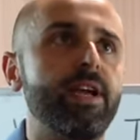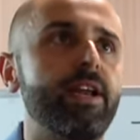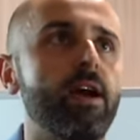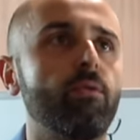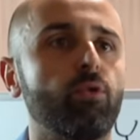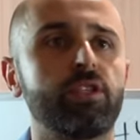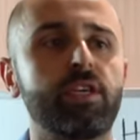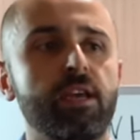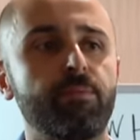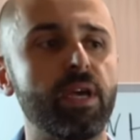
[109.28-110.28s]
media and we're
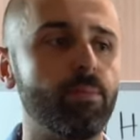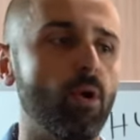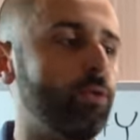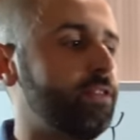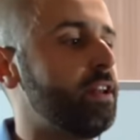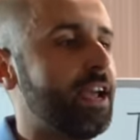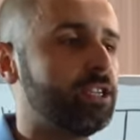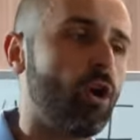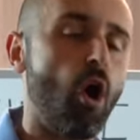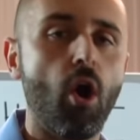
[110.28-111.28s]
seeing people with the
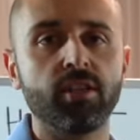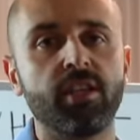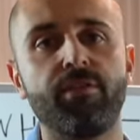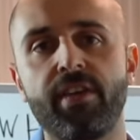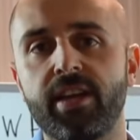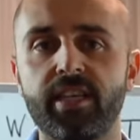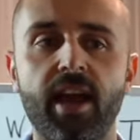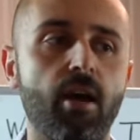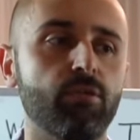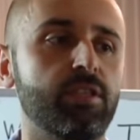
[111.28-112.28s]
nice cars and the fancy
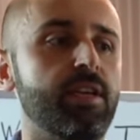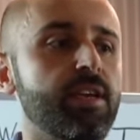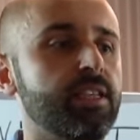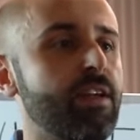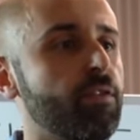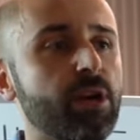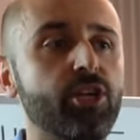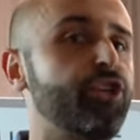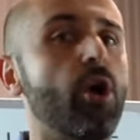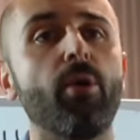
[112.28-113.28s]
houses and
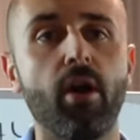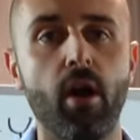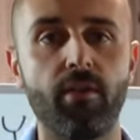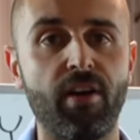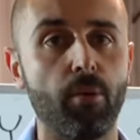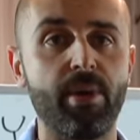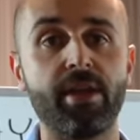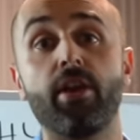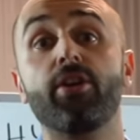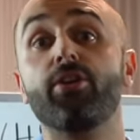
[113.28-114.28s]
everybody's showing off how
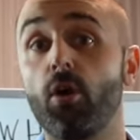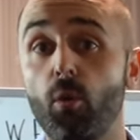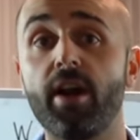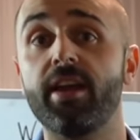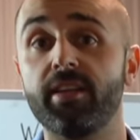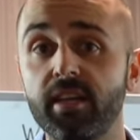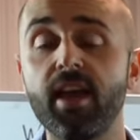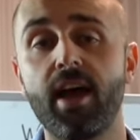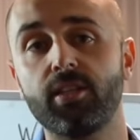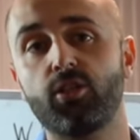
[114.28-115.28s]
big their you-know-what is
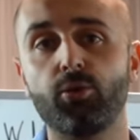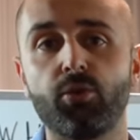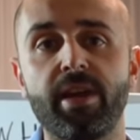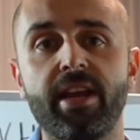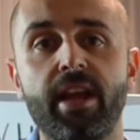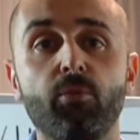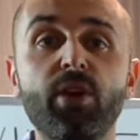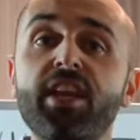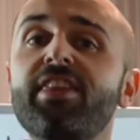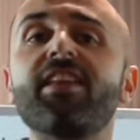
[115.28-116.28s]
on social media. And
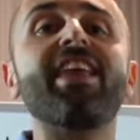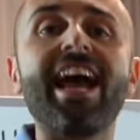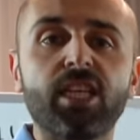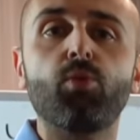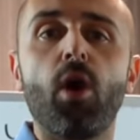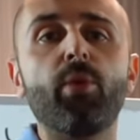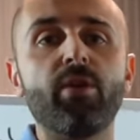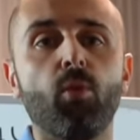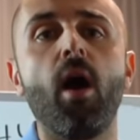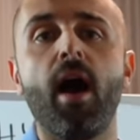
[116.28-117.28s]
we think that that's what we
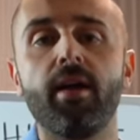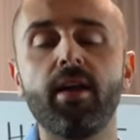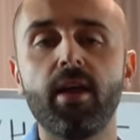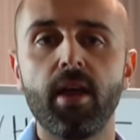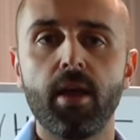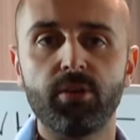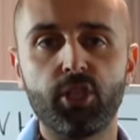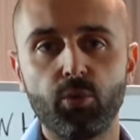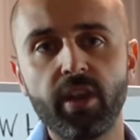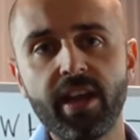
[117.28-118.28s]
want. But
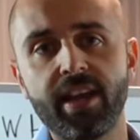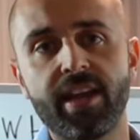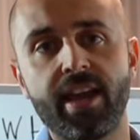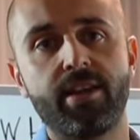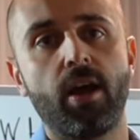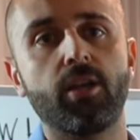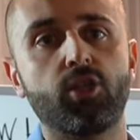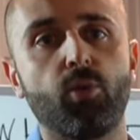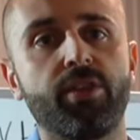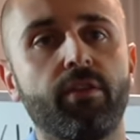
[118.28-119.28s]
you really got to get in
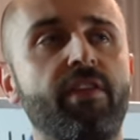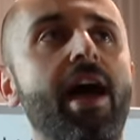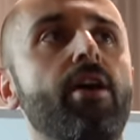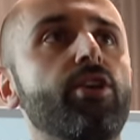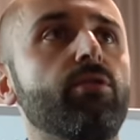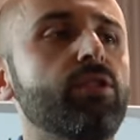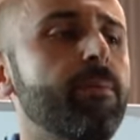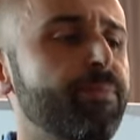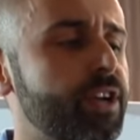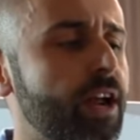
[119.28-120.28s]
touch with your values.
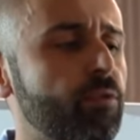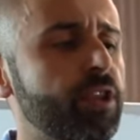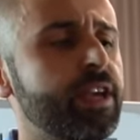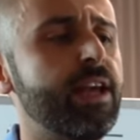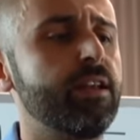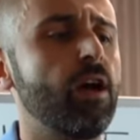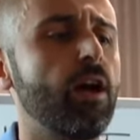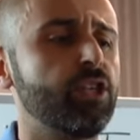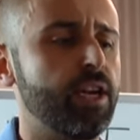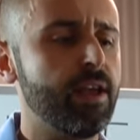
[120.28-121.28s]
You got to really get in
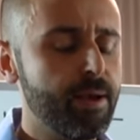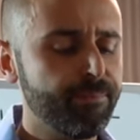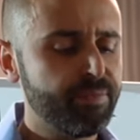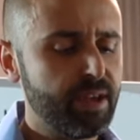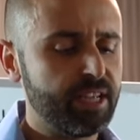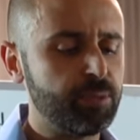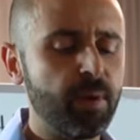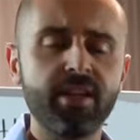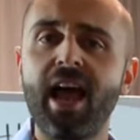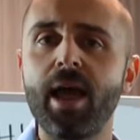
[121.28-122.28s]
touch and
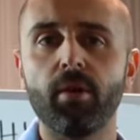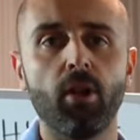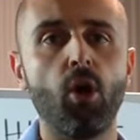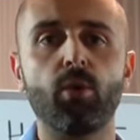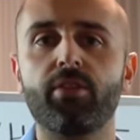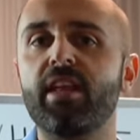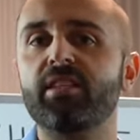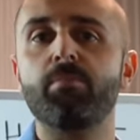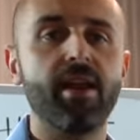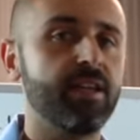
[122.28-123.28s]
spend time alone, whether
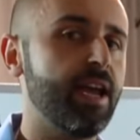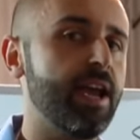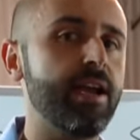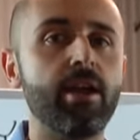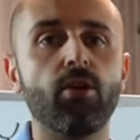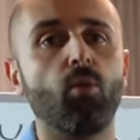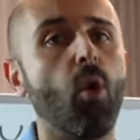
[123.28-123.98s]
that's meditating or